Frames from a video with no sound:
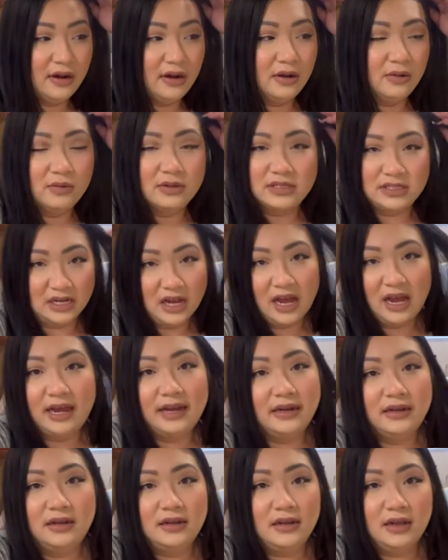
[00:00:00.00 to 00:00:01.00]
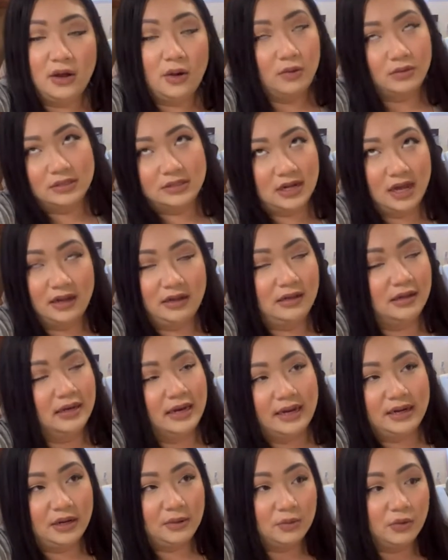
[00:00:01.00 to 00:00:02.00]
was not was not good
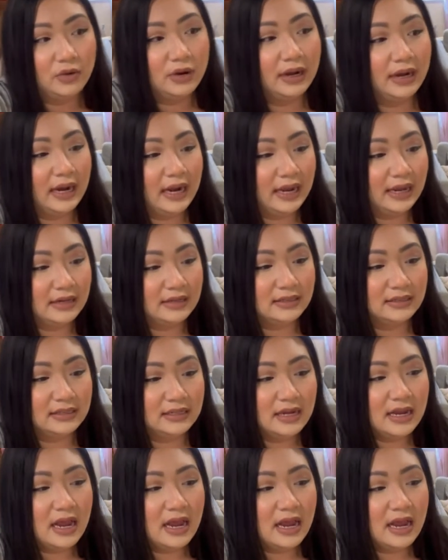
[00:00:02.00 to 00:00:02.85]
anymore and